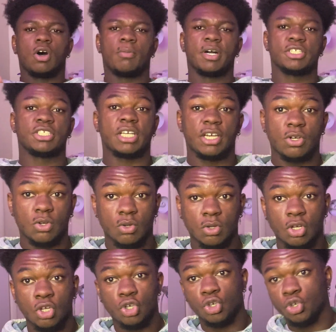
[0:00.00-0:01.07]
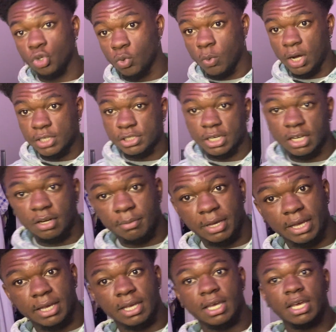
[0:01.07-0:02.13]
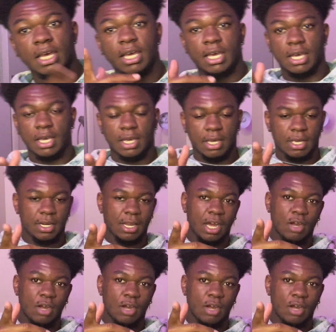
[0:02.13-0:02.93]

my channel do watch anime, and I